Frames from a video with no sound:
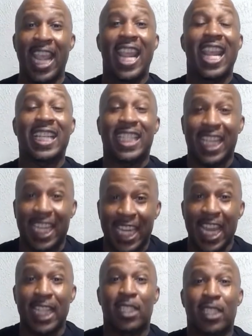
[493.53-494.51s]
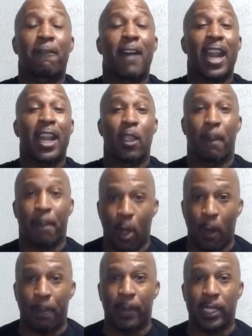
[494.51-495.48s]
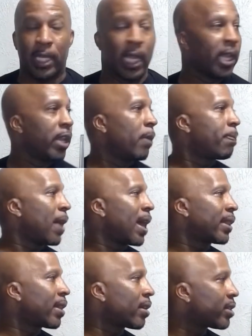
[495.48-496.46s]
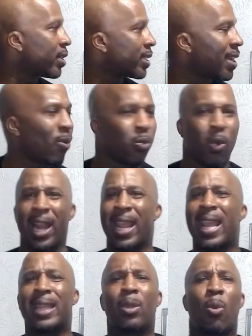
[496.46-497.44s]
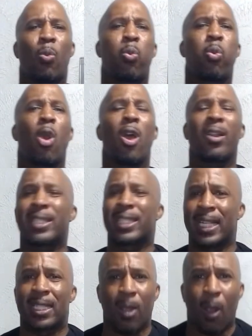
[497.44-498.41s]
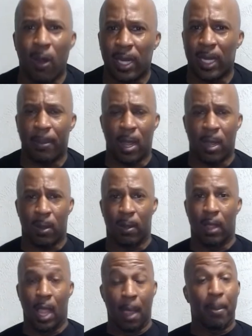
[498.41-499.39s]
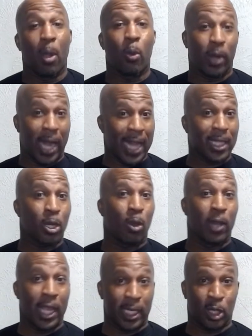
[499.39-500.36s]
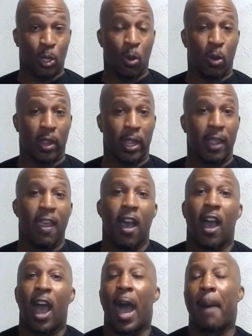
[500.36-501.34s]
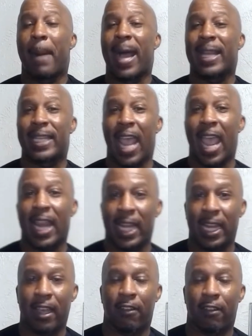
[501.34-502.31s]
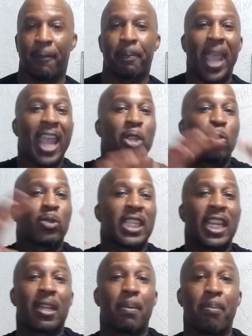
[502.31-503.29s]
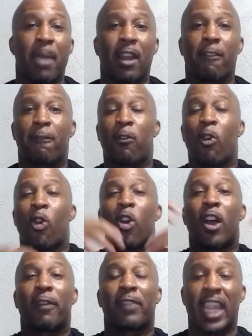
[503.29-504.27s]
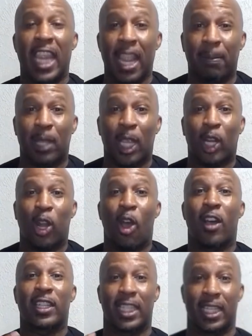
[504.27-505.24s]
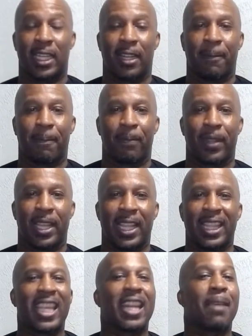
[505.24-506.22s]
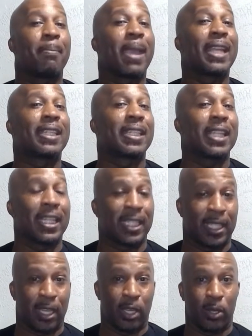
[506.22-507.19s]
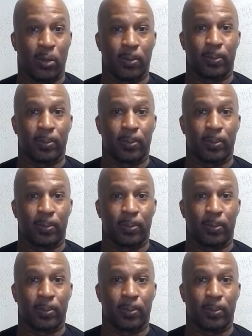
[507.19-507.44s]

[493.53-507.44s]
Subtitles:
is the key to finding your purpose, you probably thought to yourself, what in the world is he talking about? But when I told that story of how my daddy left, and you seen the metaphor of the empty closet, then it made sense to you.